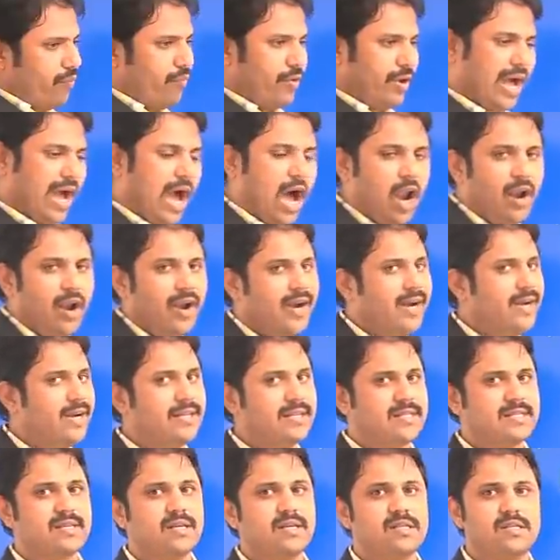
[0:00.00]
we already
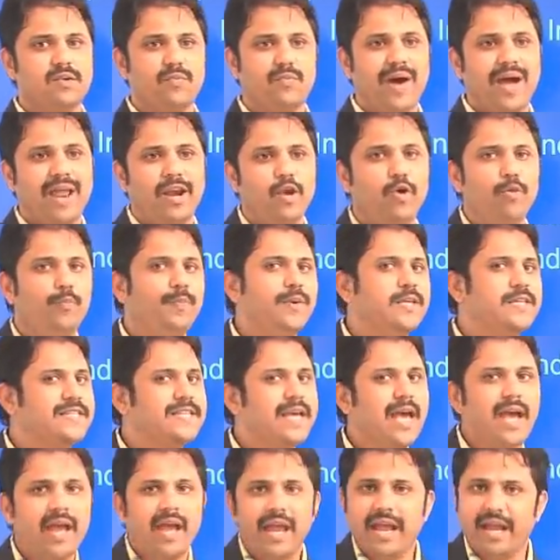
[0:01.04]
discussed while loop is
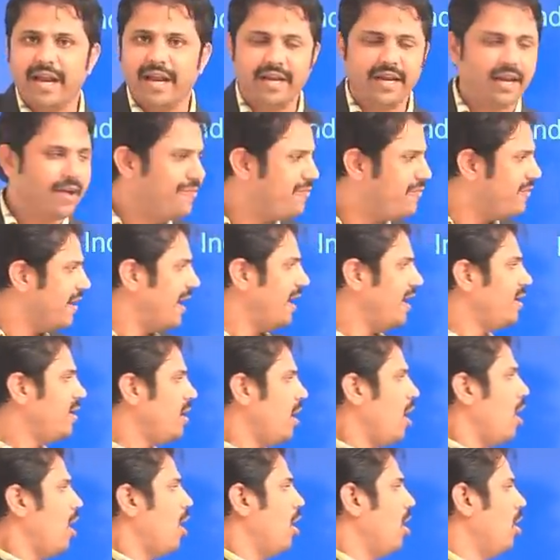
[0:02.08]
a
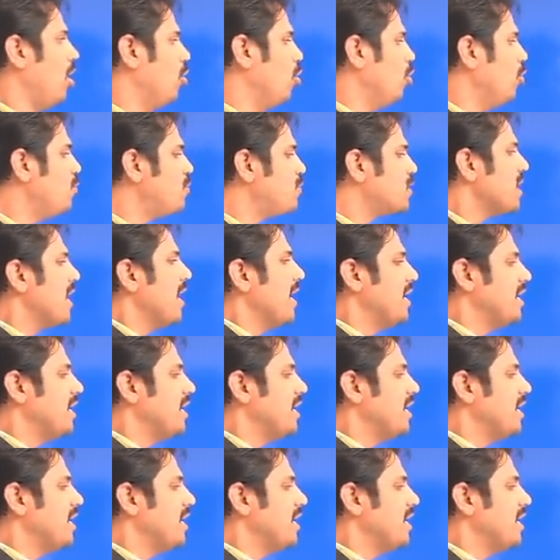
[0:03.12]
indefinite loops.